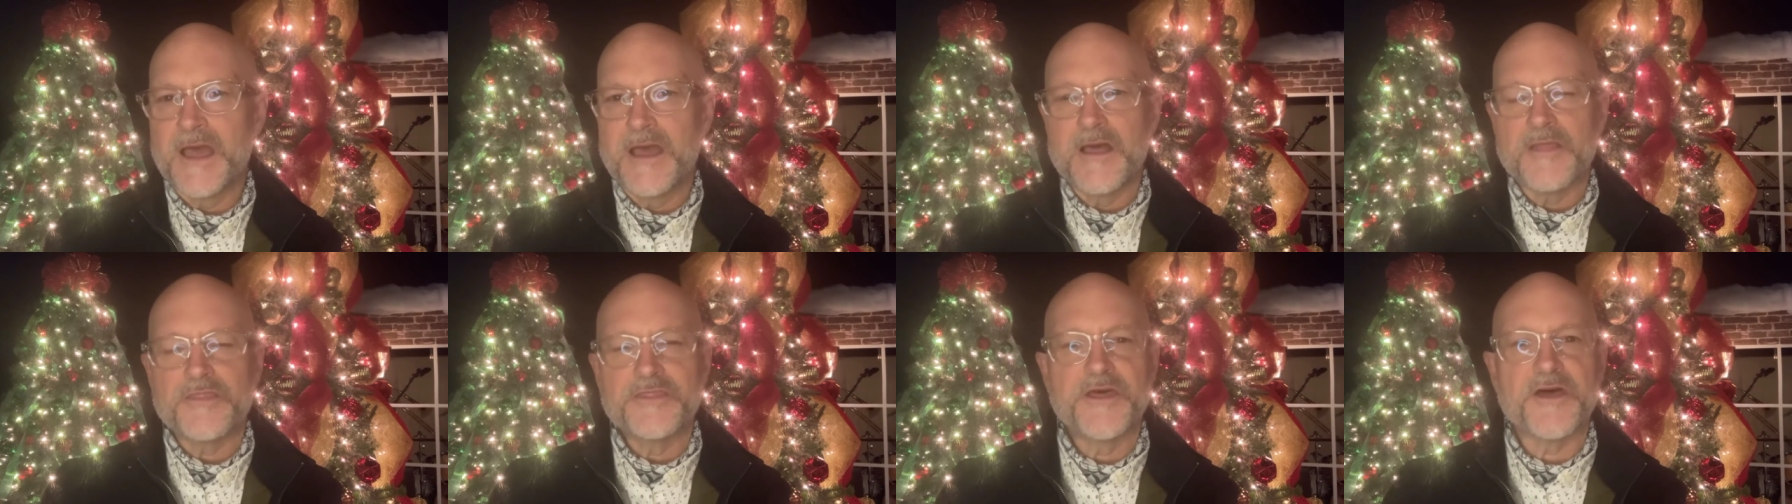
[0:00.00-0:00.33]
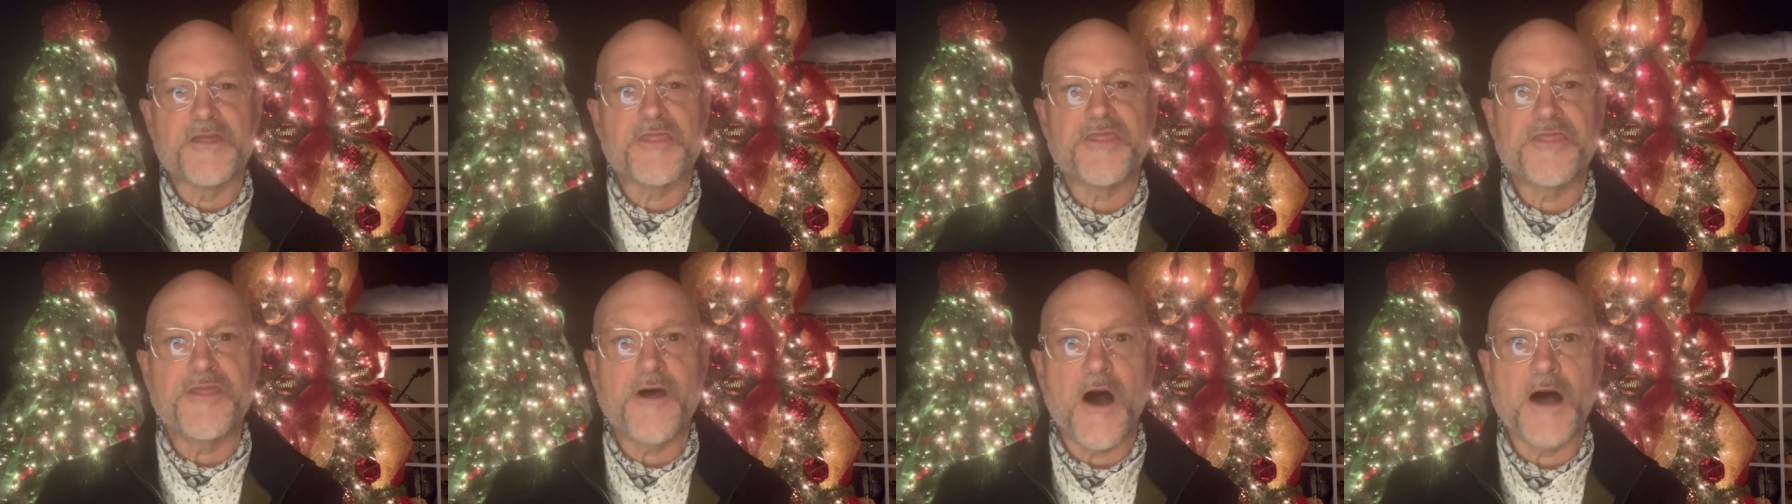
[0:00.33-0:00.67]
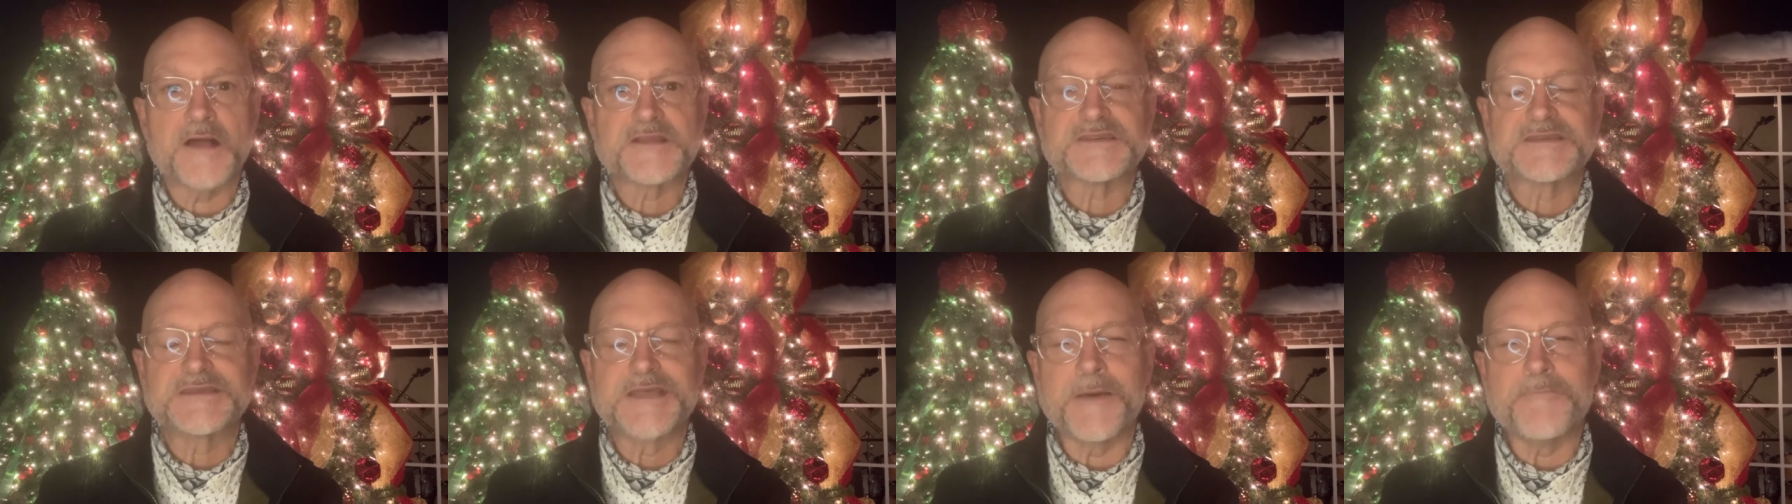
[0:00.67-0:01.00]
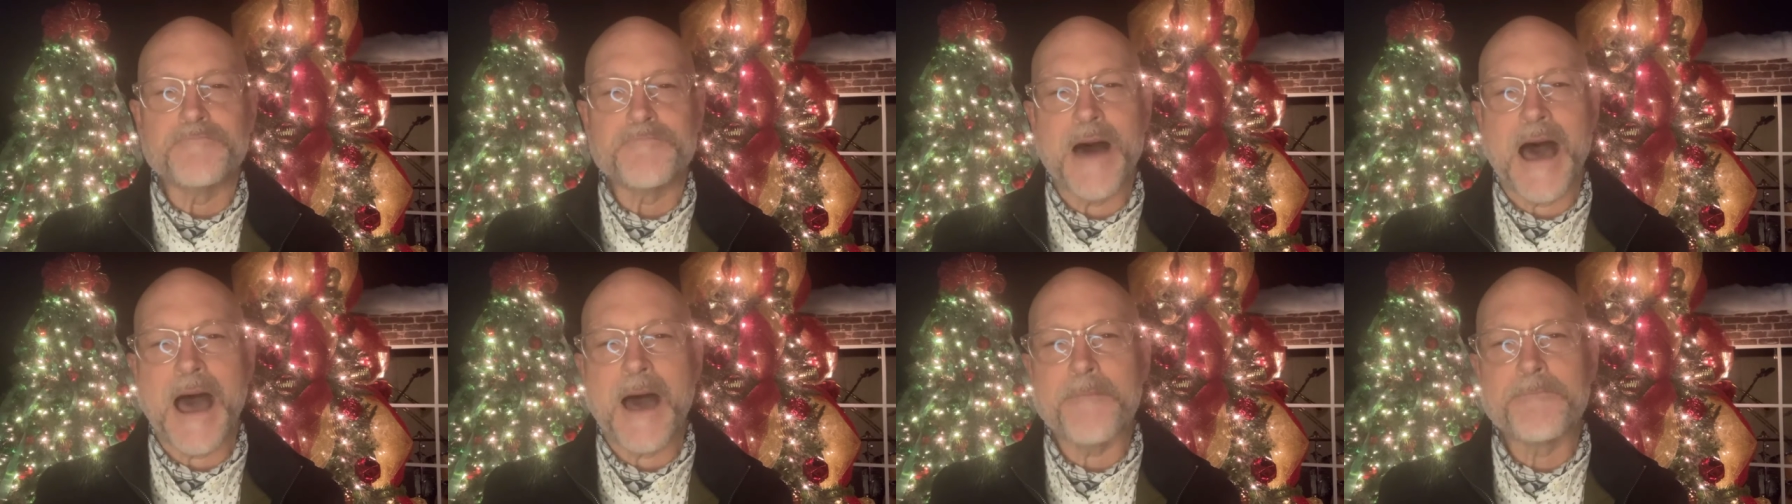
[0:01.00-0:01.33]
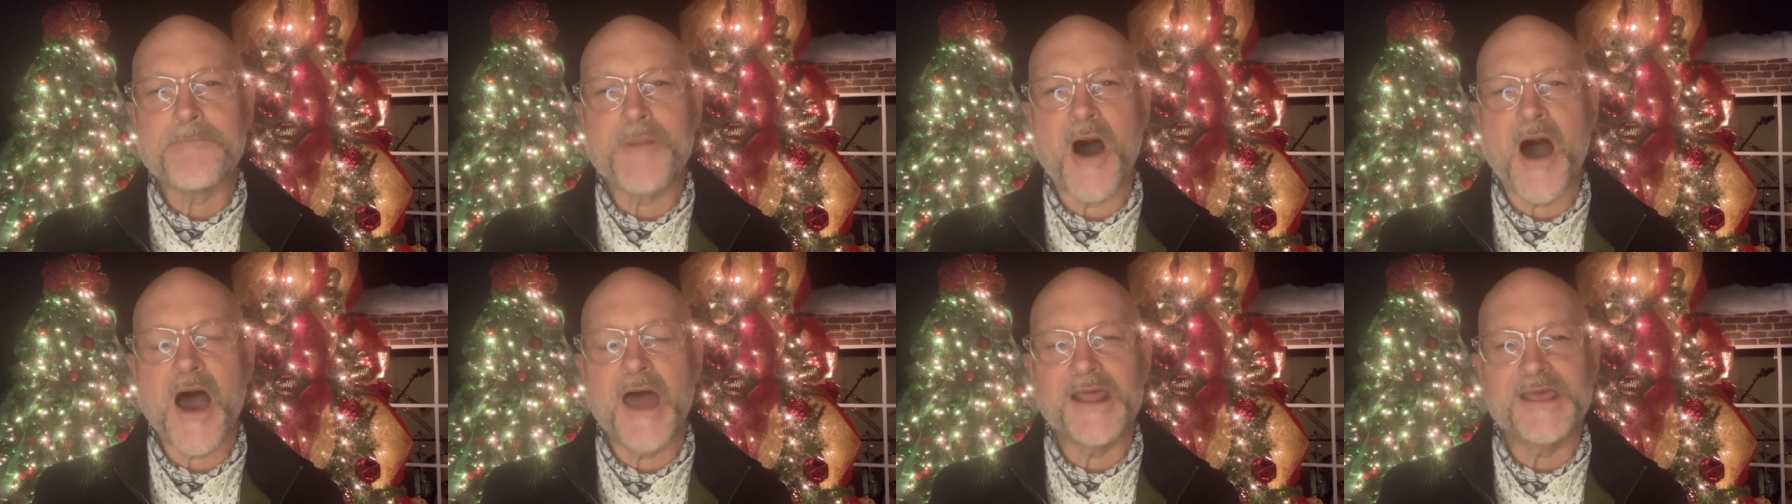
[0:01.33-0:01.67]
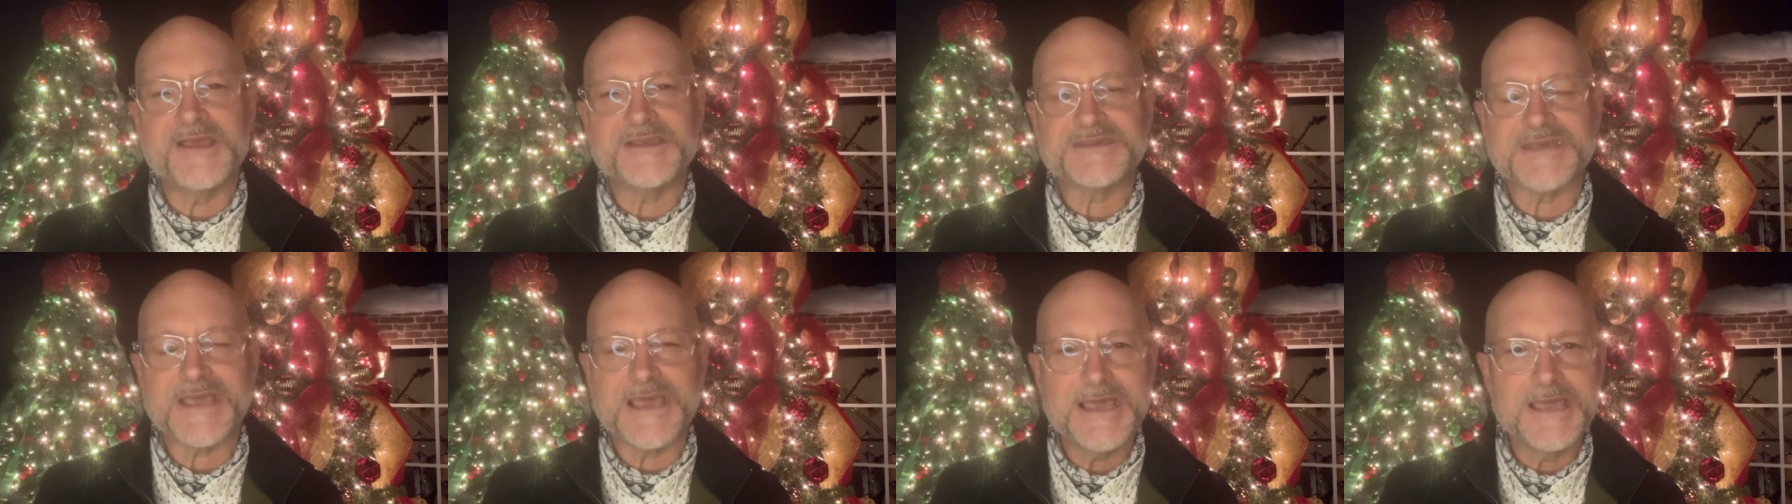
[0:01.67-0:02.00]
the thoughts that my
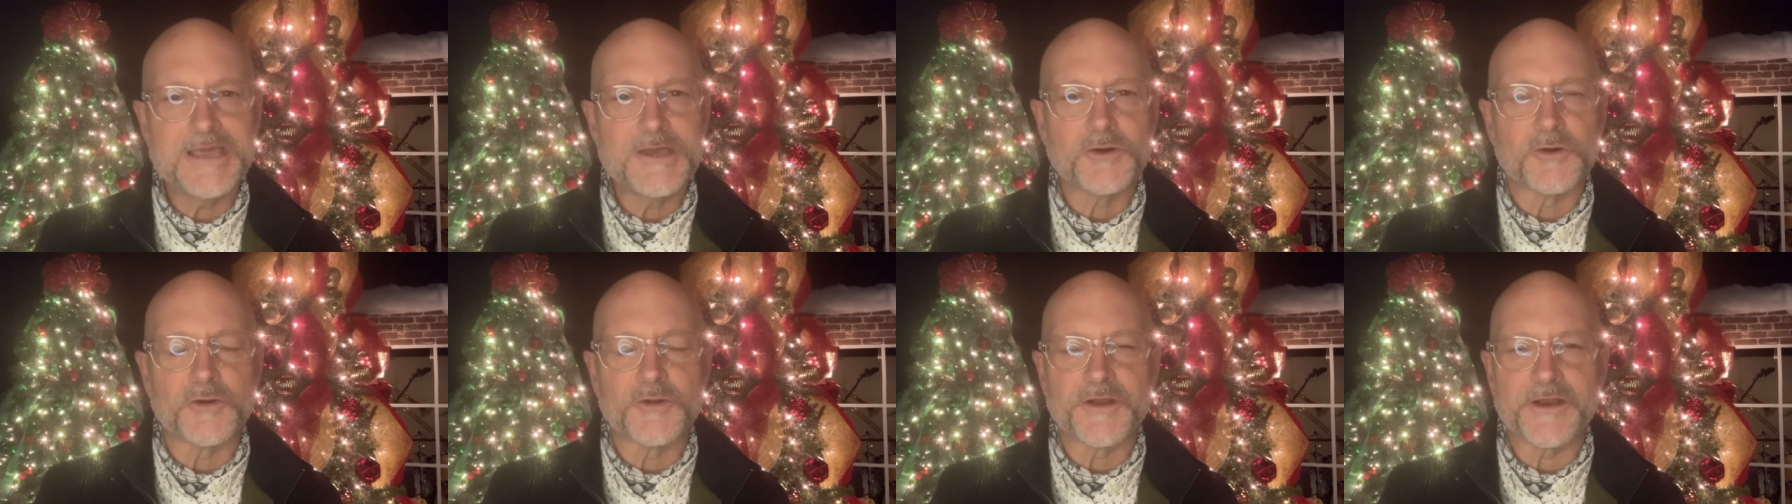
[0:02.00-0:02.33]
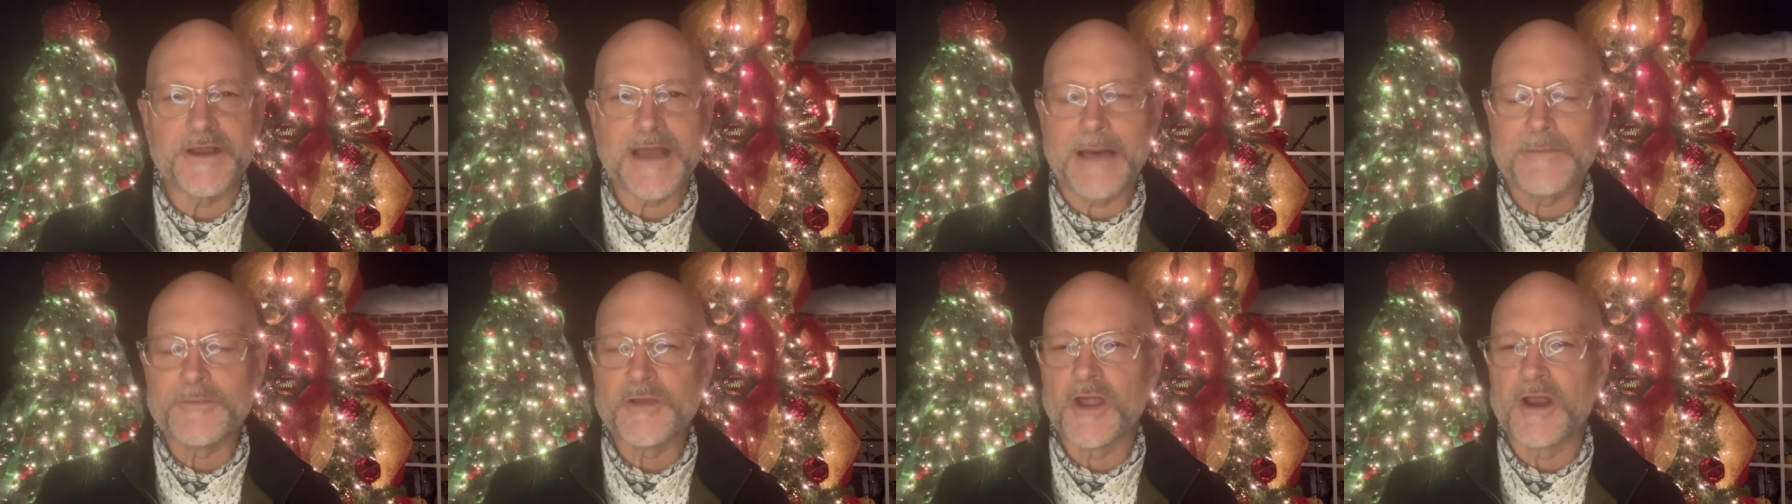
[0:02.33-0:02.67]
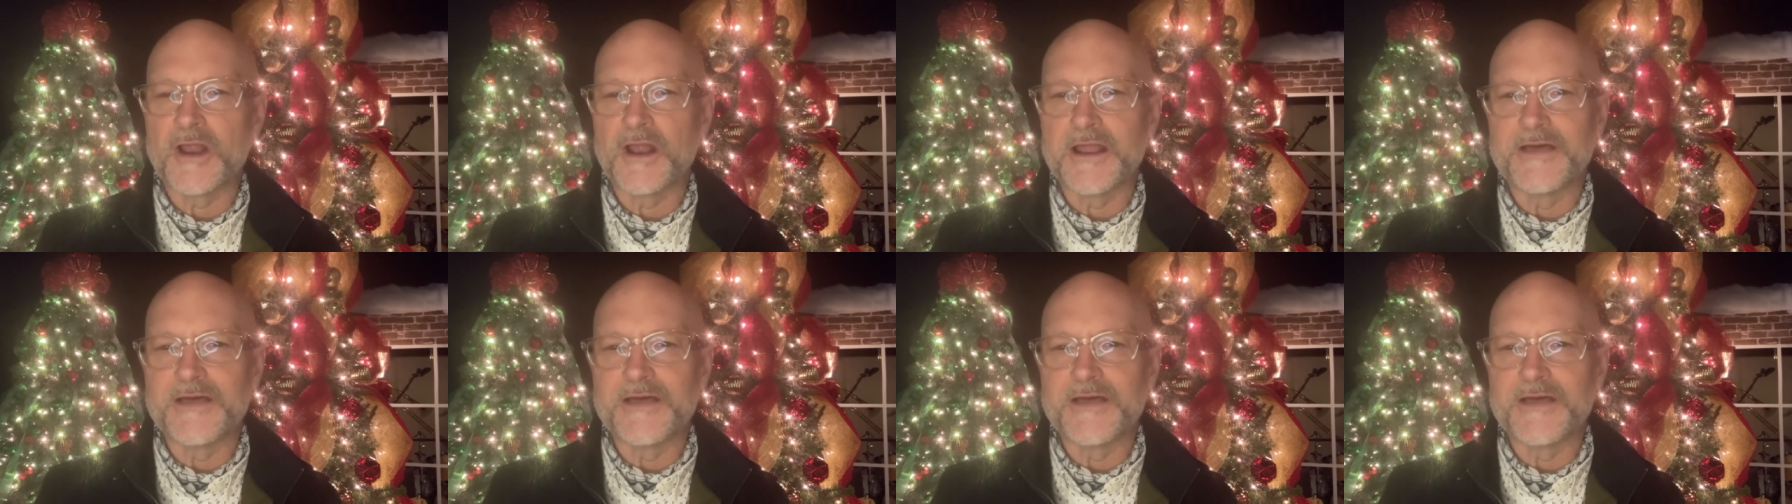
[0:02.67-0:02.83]
body's healed and I'm going to